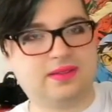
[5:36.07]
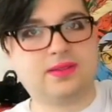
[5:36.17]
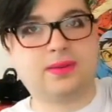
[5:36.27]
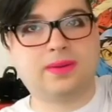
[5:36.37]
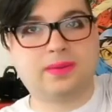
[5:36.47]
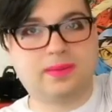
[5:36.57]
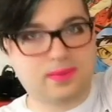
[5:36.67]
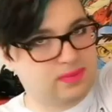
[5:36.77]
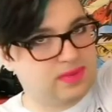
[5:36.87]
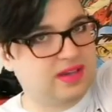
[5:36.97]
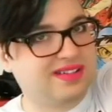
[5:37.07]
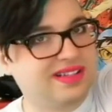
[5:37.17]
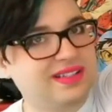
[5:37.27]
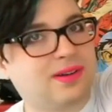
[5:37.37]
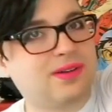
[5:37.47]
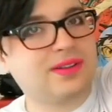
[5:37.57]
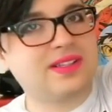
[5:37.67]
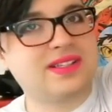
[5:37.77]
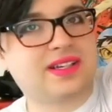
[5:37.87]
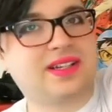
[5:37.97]
So there is all
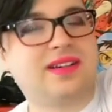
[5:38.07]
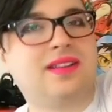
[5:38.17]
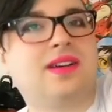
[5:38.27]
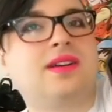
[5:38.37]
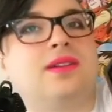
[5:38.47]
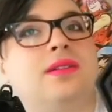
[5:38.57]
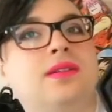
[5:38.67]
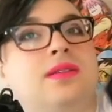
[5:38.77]
the